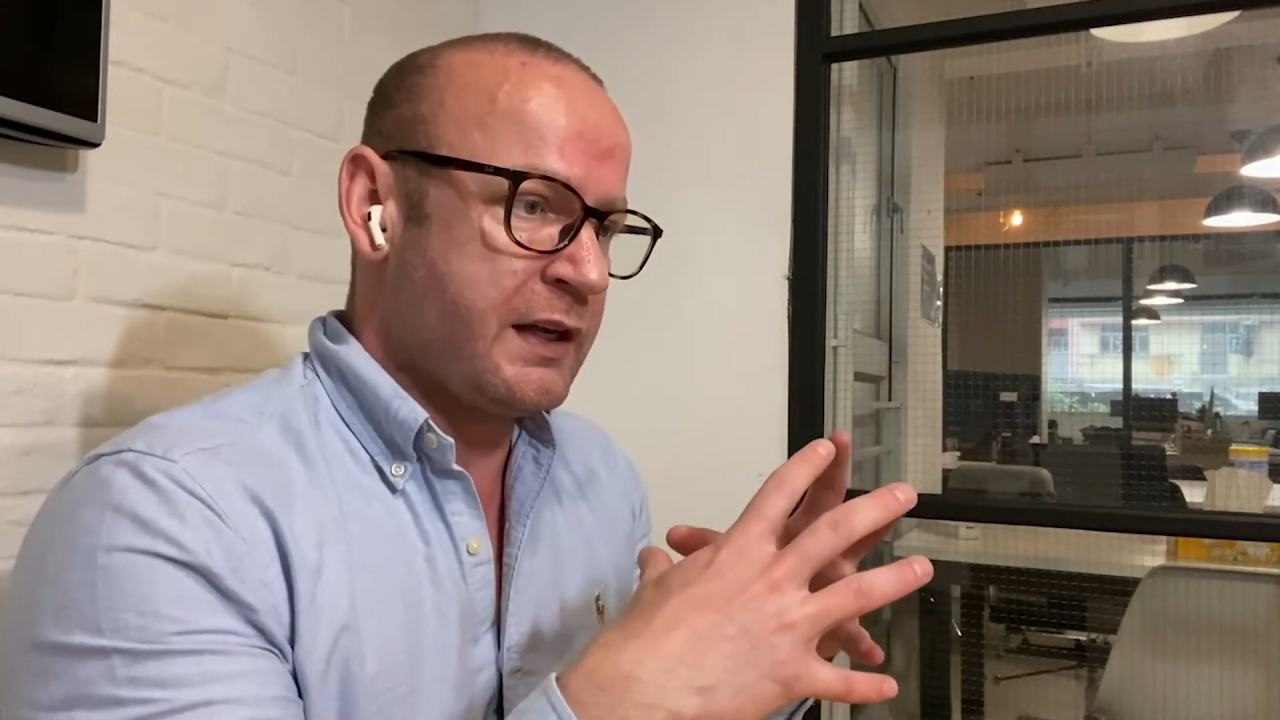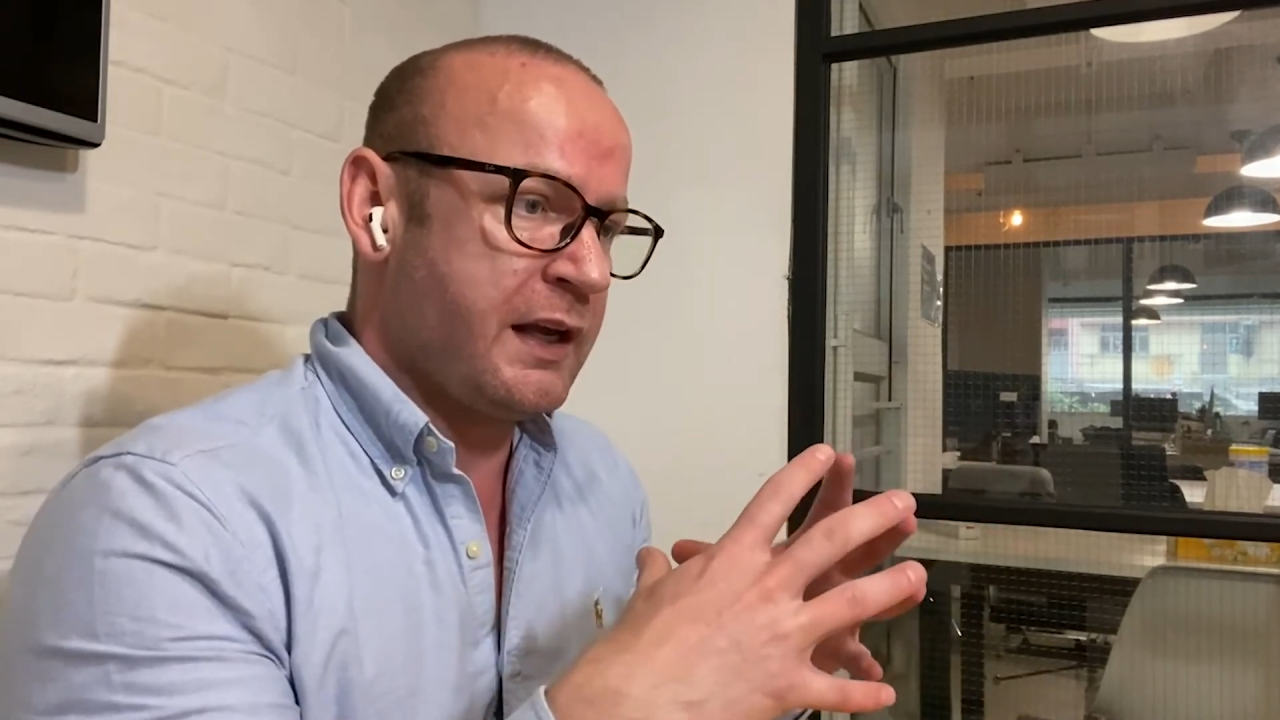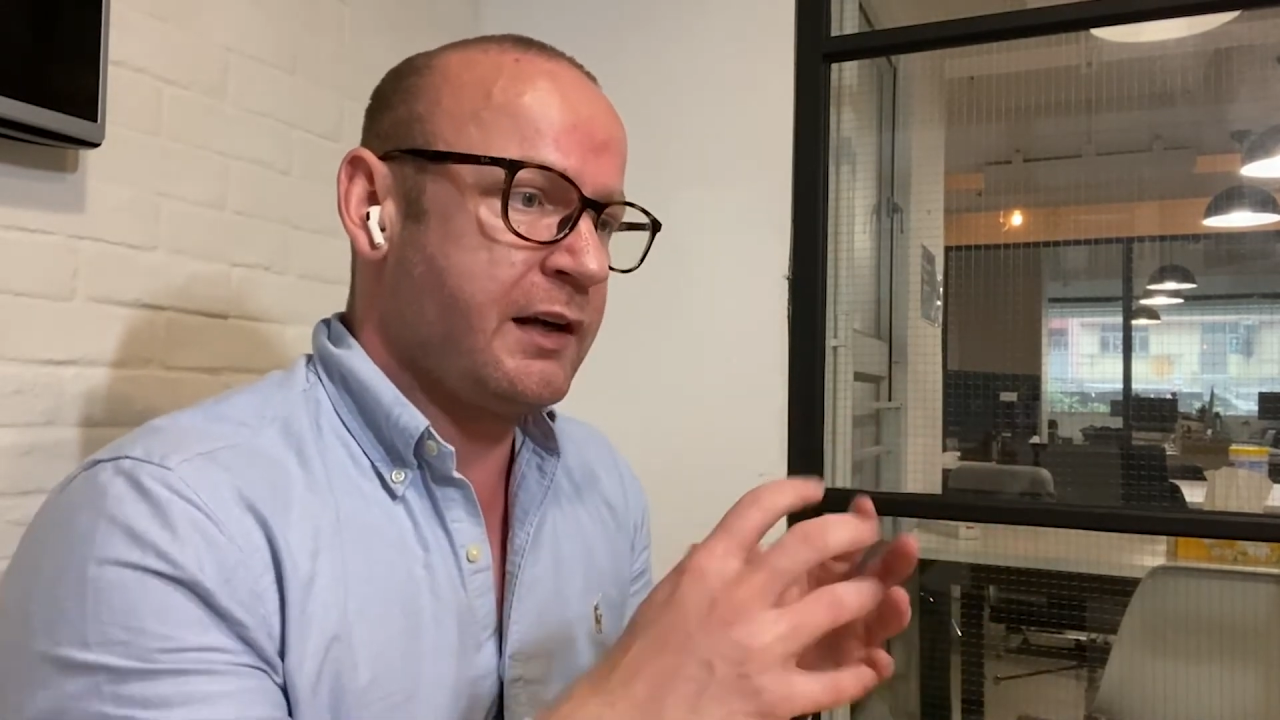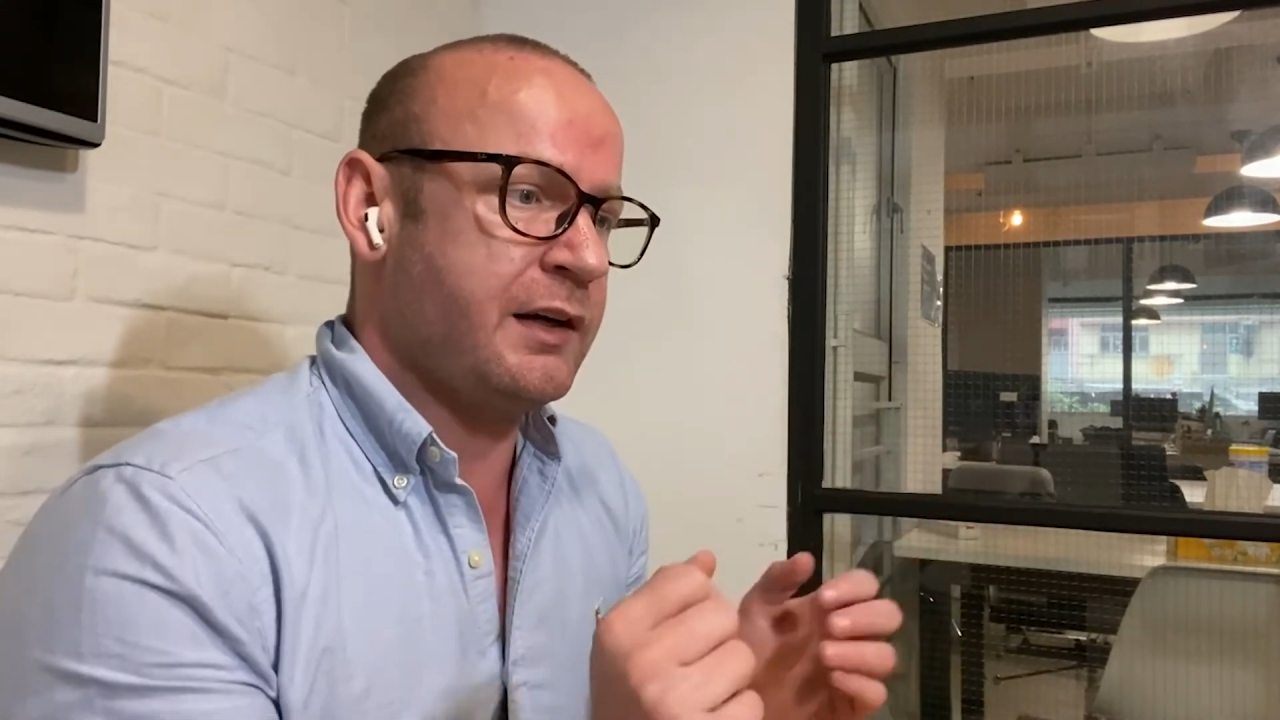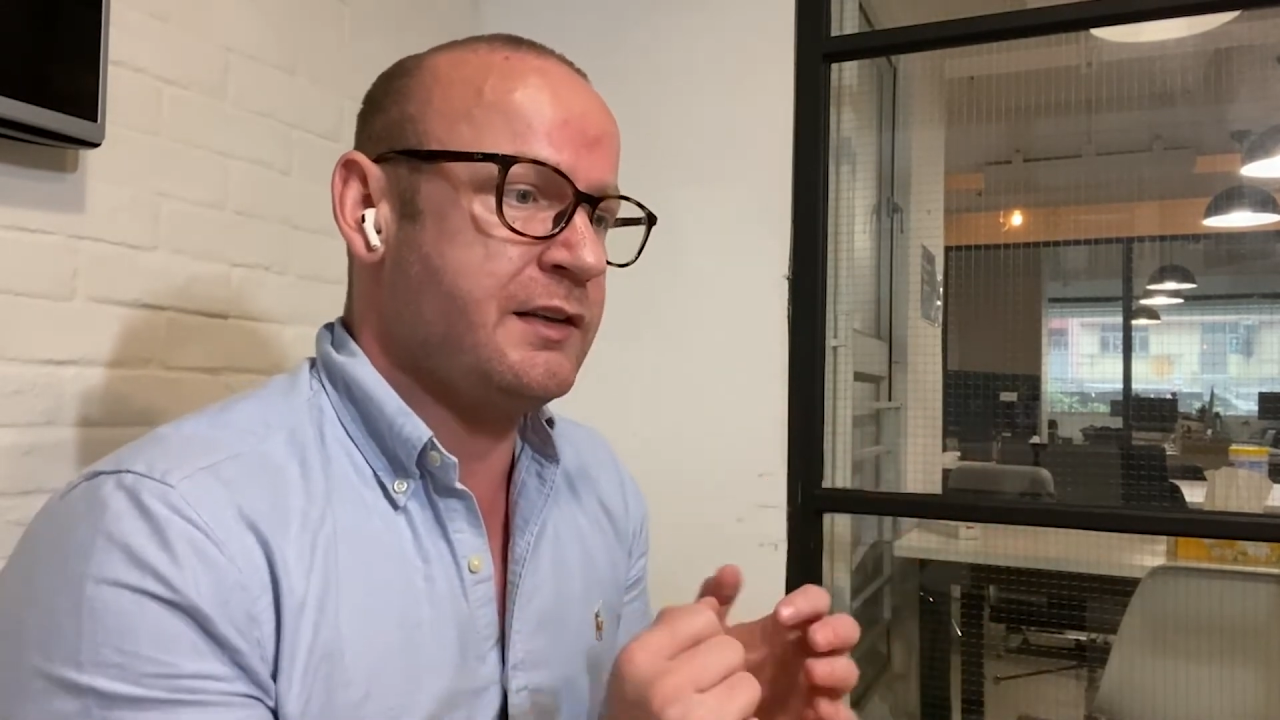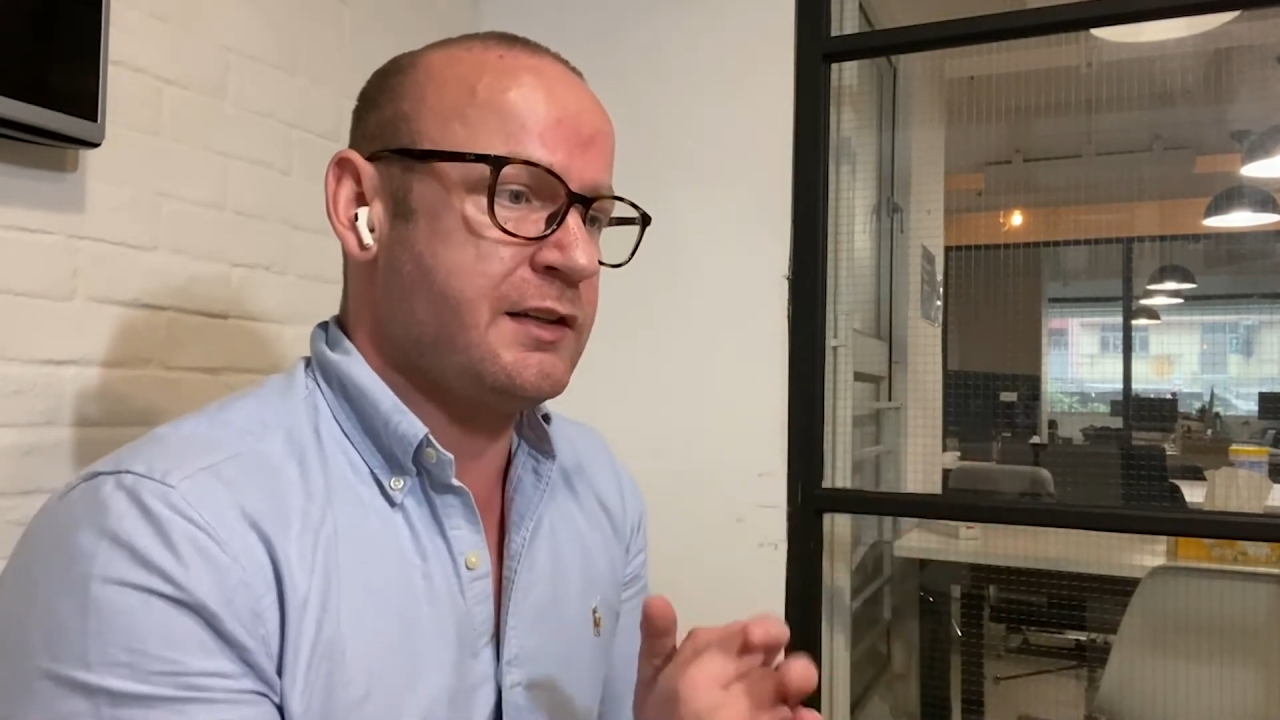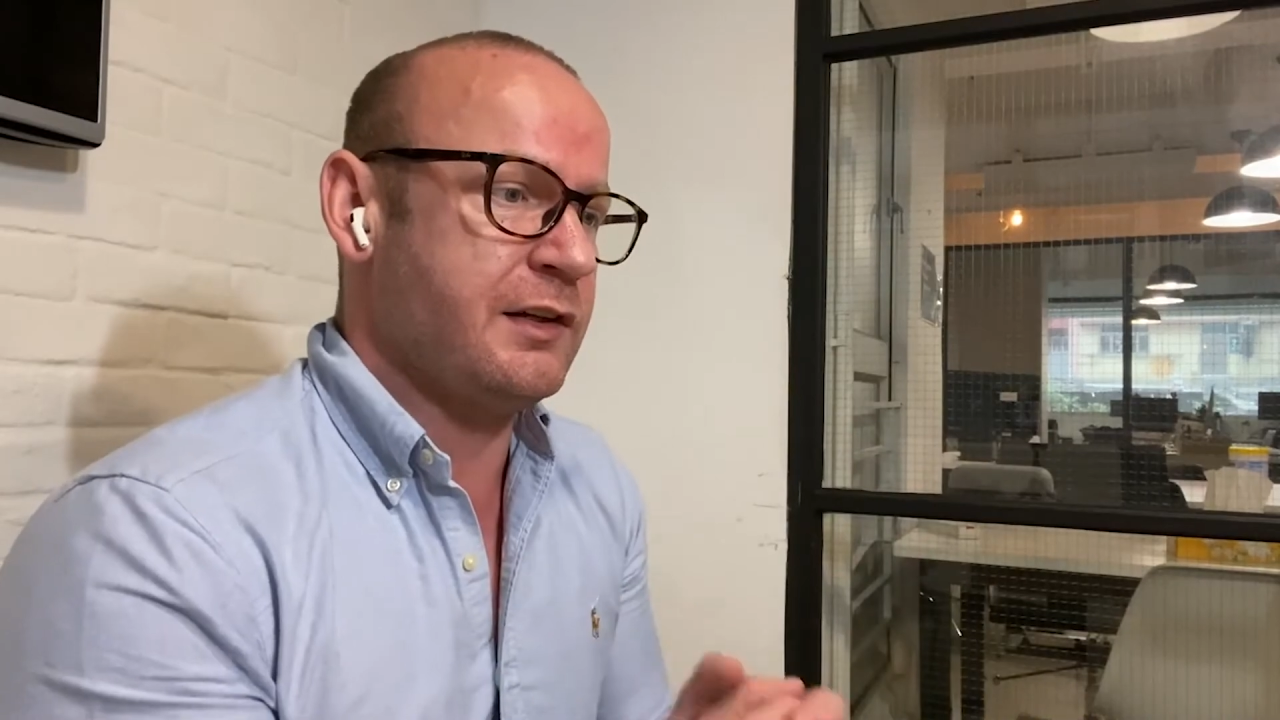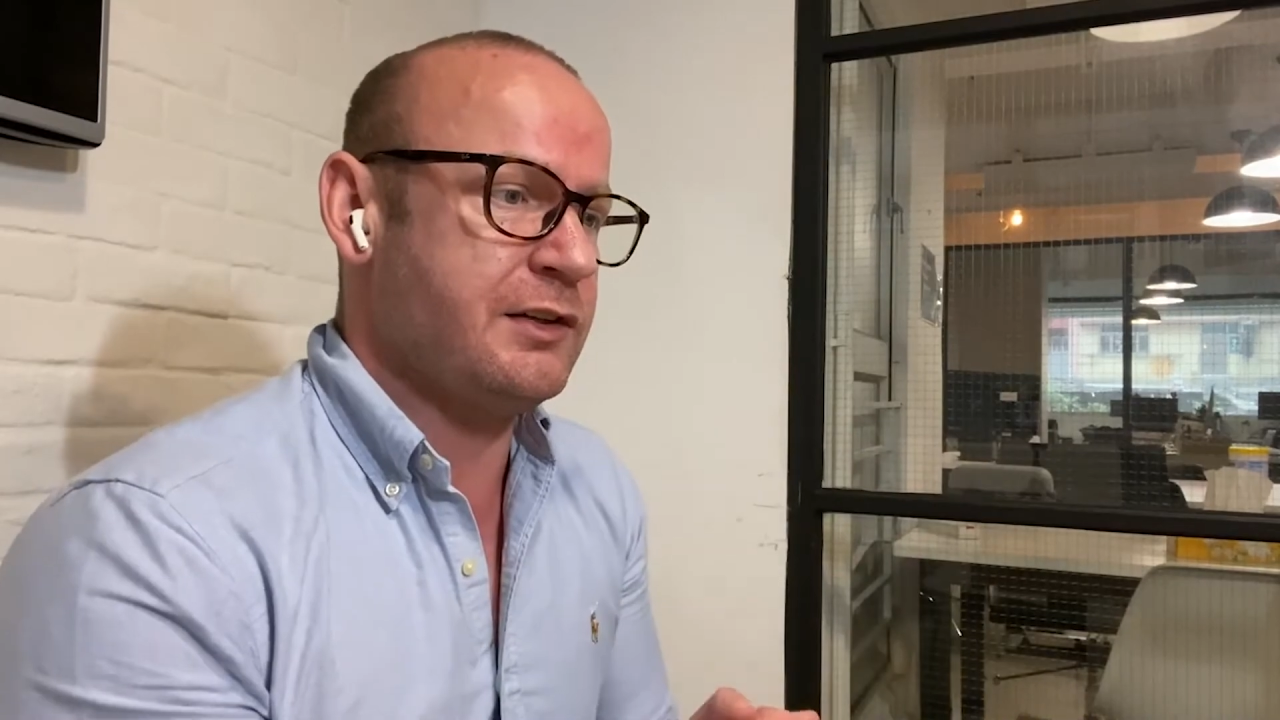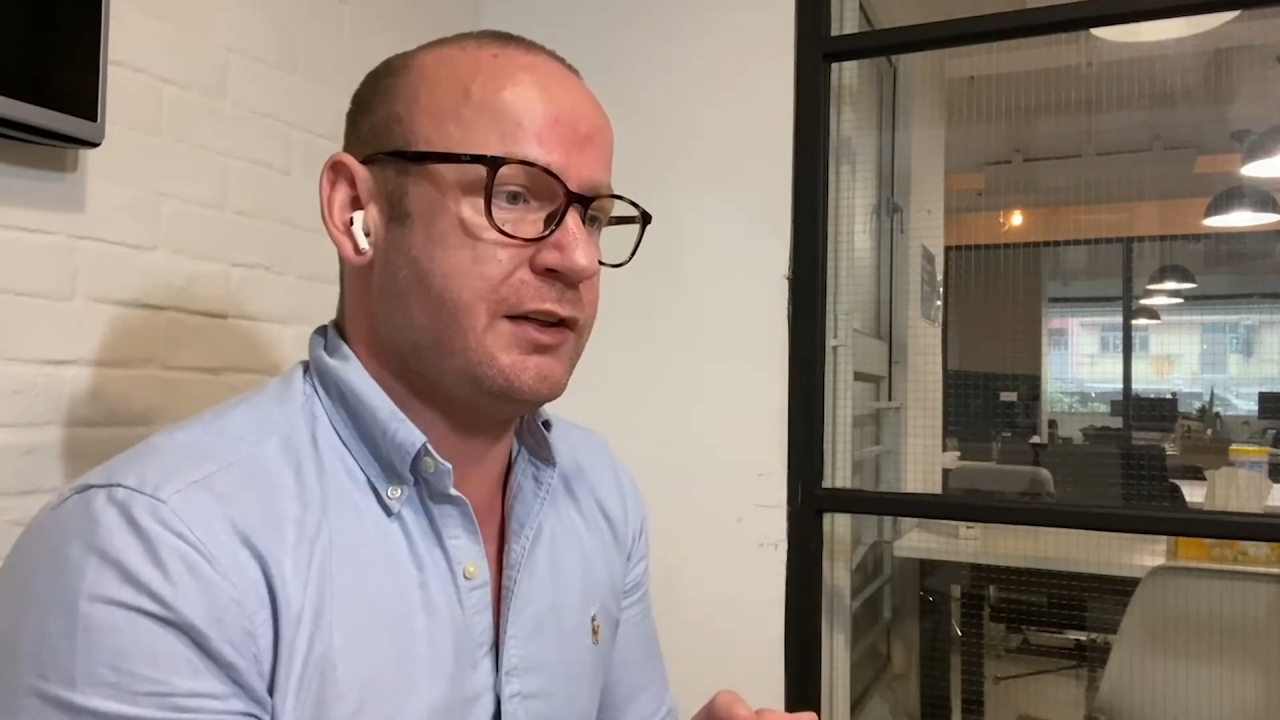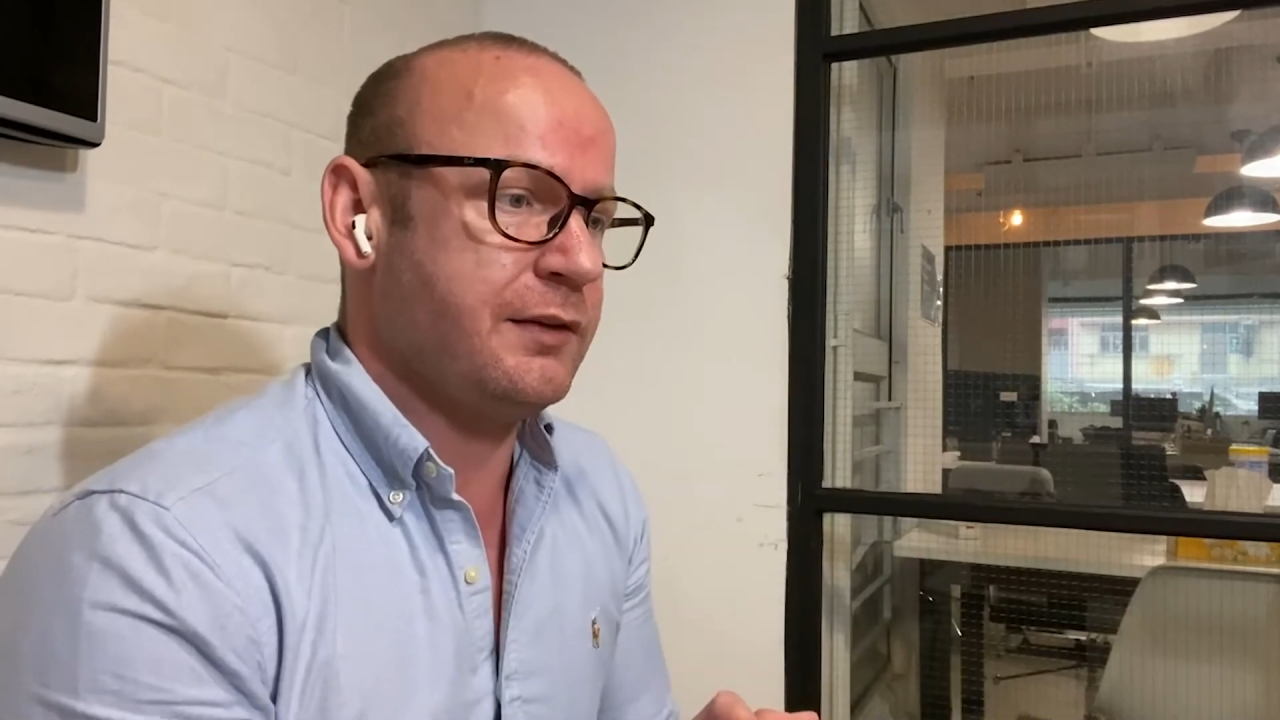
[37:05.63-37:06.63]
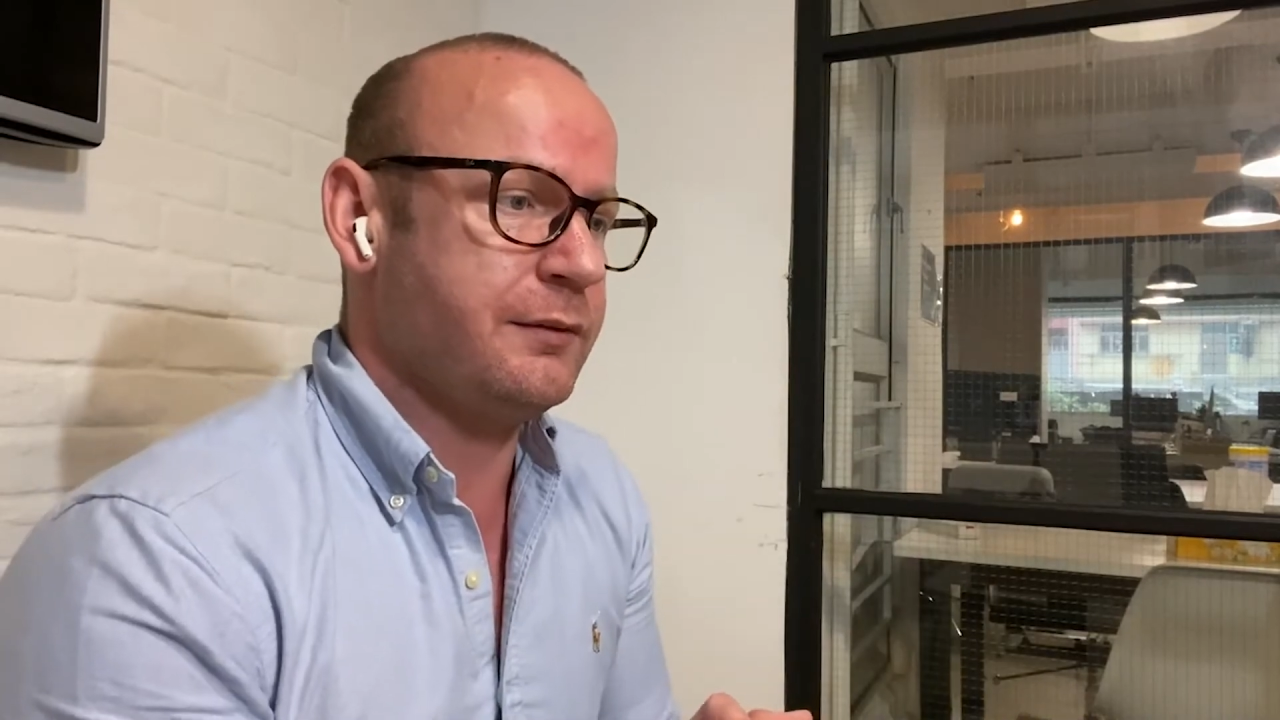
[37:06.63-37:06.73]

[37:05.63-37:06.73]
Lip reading: together in synergy.